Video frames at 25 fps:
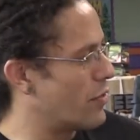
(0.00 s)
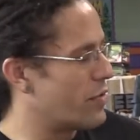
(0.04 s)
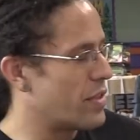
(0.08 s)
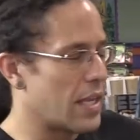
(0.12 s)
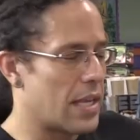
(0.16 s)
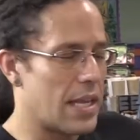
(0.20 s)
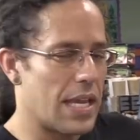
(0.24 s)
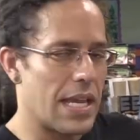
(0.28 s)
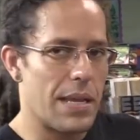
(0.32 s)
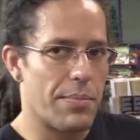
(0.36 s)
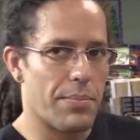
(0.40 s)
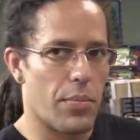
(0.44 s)
of
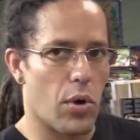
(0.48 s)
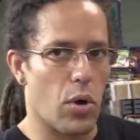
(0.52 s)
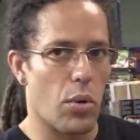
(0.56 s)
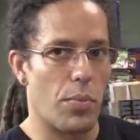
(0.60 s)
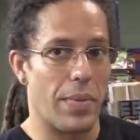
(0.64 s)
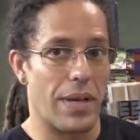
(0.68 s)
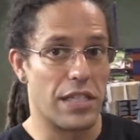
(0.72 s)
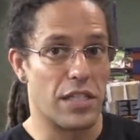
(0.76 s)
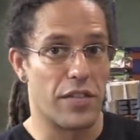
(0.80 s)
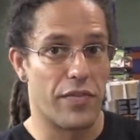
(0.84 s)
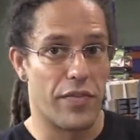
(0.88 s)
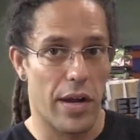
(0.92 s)
the heat
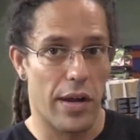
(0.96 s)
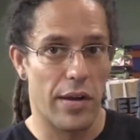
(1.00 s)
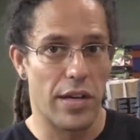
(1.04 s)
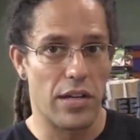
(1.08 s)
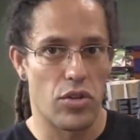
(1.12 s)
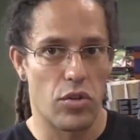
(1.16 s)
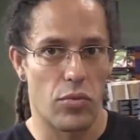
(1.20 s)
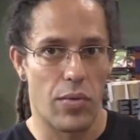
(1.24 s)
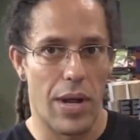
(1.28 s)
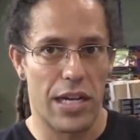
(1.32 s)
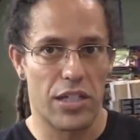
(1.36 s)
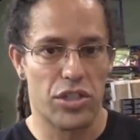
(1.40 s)
bulb is
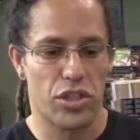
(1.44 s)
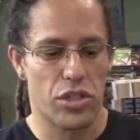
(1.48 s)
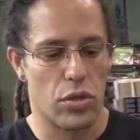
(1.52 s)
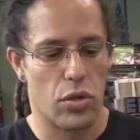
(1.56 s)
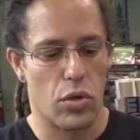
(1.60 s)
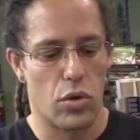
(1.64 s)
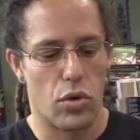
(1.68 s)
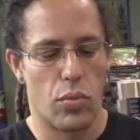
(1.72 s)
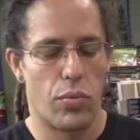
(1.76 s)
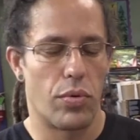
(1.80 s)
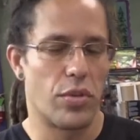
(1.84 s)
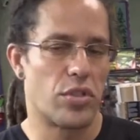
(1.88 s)
very
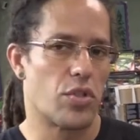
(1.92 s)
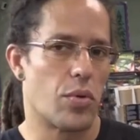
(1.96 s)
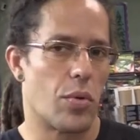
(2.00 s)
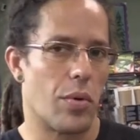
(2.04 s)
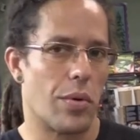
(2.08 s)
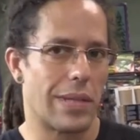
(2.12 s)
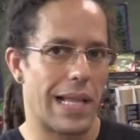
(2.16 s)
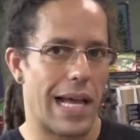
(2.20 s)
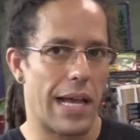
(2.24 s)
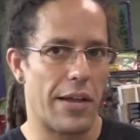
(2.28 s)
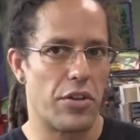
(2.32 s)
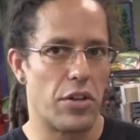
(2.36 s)
directional, which
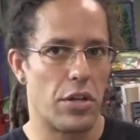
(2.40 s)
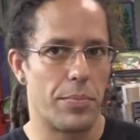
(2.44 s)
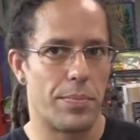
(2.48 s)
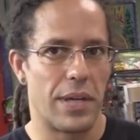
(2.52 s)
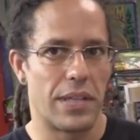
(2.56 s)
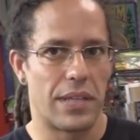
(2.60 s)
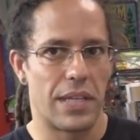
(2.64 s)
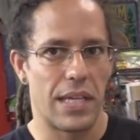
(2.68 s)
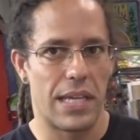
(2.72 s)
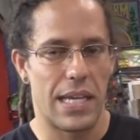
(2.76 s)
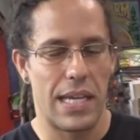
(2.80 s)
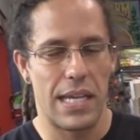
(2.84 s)
will allow you to
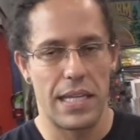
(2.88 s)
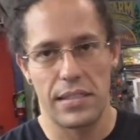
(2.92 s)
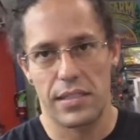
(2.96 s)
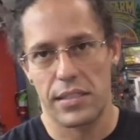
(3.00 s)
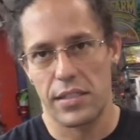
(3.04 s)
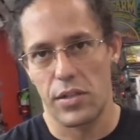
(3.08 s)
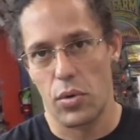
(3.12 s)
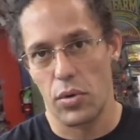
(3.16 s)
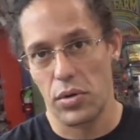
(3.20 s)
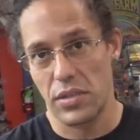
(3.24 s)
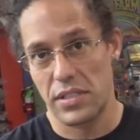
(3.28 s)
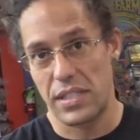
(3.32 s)
put the heat
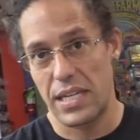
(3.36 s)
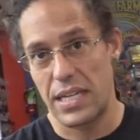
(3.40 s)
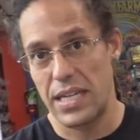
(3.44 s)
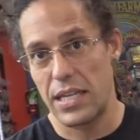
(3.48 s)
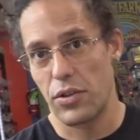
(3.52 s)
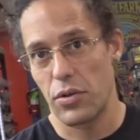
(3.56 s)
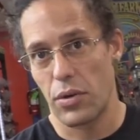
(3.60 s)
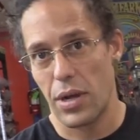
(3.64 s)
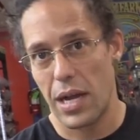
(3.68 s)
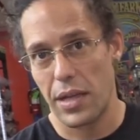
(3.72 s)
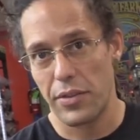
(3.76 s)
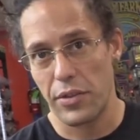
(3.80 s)
source
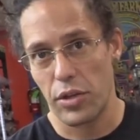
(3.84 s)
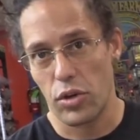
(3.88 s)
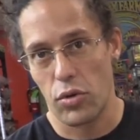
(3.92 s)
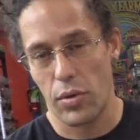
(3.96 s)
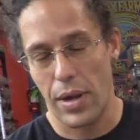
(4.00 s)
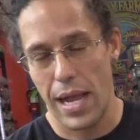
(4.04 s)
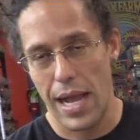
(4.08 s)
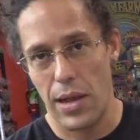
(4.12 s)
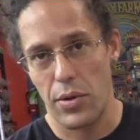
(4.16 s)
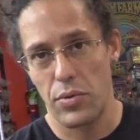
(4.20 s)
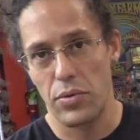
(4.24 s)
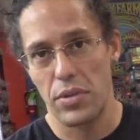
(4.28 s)
either on the
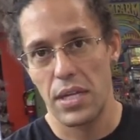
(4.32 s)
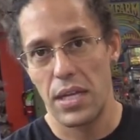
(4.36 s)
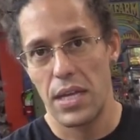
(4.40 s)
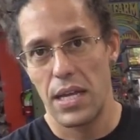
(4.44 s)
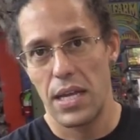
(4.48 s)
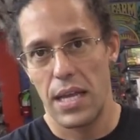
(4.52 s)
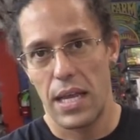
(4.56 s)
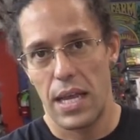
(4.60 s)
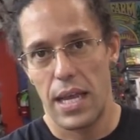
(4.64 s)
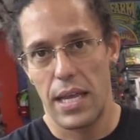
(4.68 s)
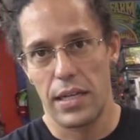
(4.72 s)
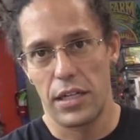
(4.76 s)
ground,
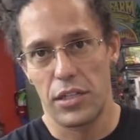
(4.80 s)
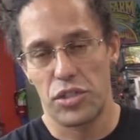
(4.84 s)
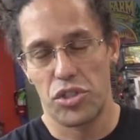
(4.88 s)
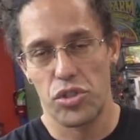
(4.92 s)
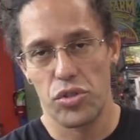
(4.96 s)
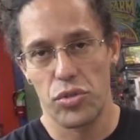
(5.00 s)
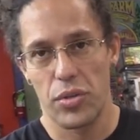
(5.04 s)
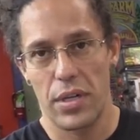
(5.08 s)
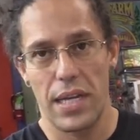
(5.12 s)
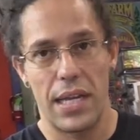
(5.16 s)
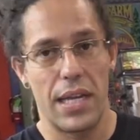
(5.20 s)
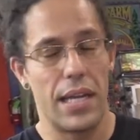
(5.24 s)
in a
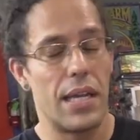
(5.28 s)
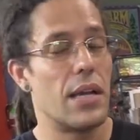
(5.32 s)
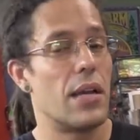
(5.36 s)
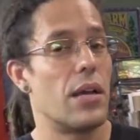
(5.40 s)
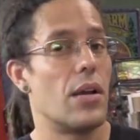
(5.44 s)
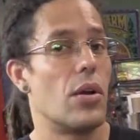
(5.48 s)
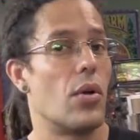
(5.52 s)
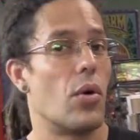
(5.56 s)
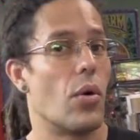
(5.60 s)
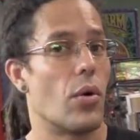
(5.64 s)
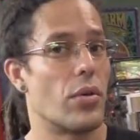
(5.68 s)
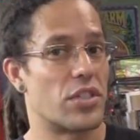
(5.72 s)
tree,
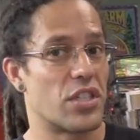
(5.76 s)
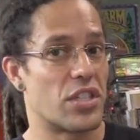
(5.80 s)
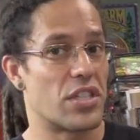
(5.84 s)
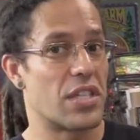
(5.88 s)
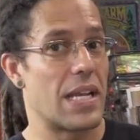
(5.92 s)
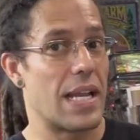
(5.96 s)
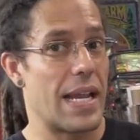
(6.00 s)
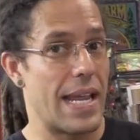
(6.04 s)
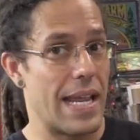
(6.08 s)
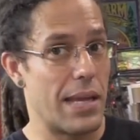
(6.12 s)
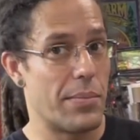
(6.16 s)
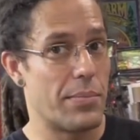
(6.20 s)
or
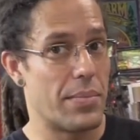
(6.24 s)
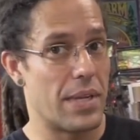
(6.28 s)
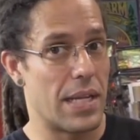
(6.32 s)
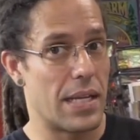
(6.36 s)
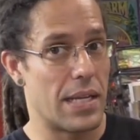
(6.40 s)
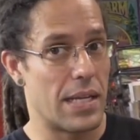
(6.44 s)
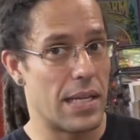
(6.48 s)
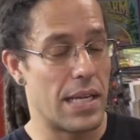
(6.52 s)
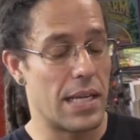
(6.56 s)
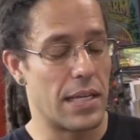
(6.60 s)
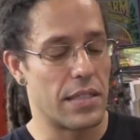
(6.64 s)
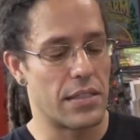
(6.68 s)
just an
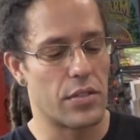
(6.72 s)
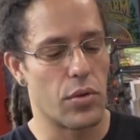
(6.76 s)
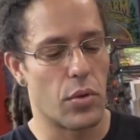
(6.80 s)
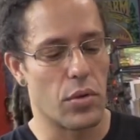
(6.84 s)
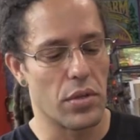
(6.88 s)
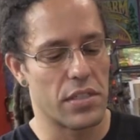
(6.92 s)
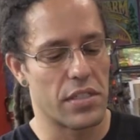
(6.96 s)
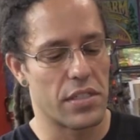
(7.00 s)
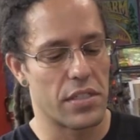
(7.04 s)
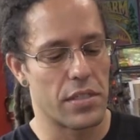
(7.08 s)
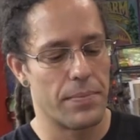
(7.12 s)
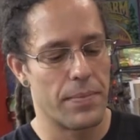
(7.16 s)
ambient heat
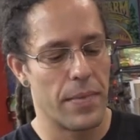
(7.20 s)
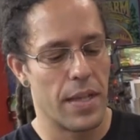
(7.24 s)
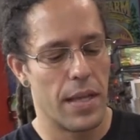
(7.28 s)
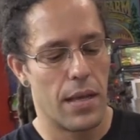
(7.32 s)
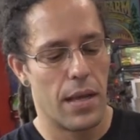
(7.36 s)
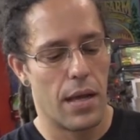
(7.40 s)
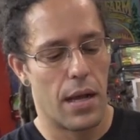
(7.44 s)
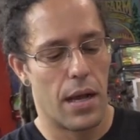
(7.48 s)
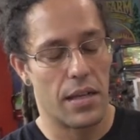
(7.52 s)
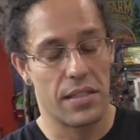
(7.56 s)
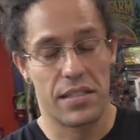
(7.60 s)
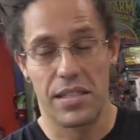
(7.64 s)
source,
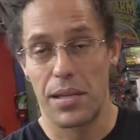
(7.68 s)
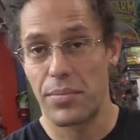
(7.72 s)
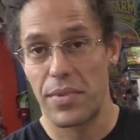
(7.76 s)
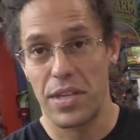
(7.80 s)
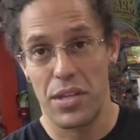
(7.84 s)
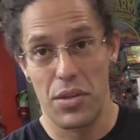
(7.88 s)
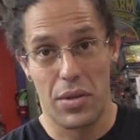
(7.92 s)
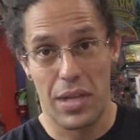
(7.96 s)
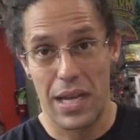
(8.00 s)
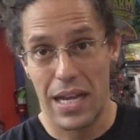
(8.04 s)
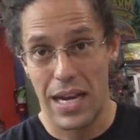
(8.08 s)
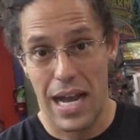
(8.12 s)

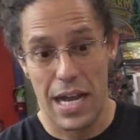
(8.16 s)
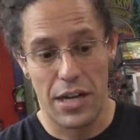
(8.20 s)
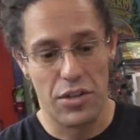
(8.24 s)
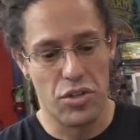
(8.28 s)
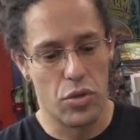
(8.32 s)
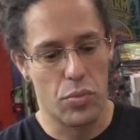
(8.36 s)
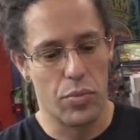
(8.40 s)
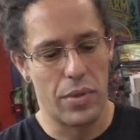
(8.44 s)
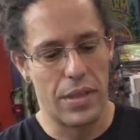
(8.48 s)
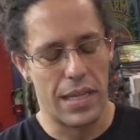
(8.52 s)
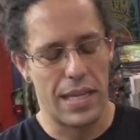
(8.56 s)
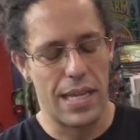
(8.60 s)
something you cannot
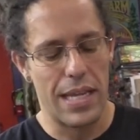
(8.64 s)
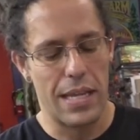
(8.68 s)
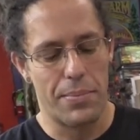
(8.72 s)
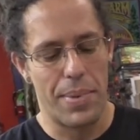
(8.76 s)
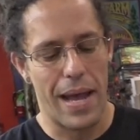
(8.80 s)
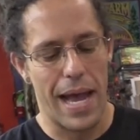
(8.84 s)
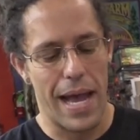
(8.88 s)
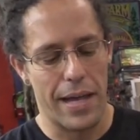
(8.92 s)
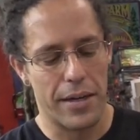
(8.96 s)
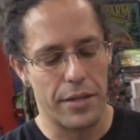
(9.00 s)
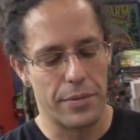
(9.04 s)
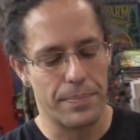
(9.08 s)
do with a heat
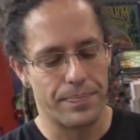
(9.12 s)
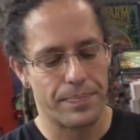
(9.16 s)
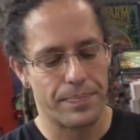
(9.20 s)
pad.